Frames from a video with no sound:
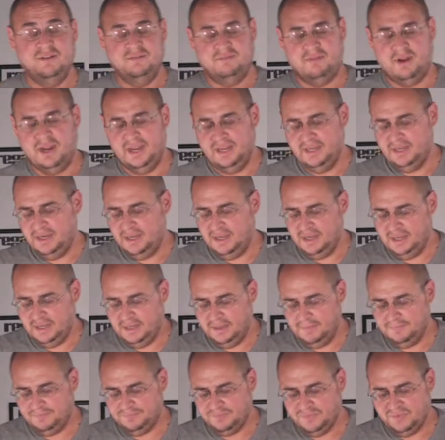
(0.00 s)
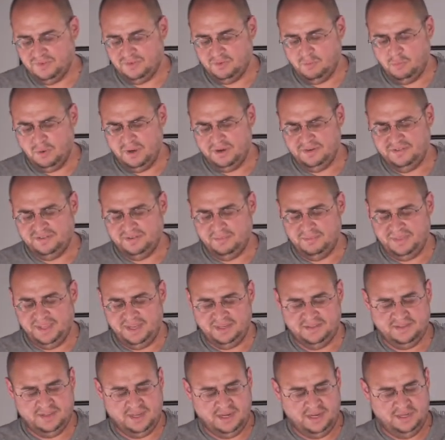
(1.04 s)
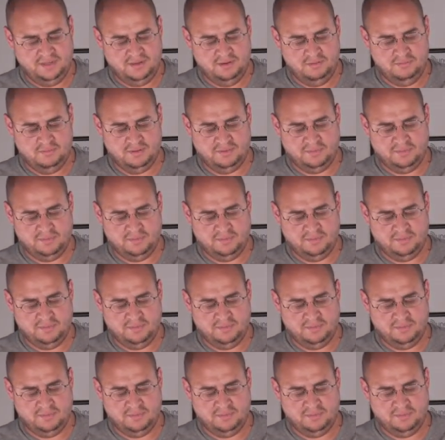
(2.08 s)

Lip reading: right? So what are some things that I do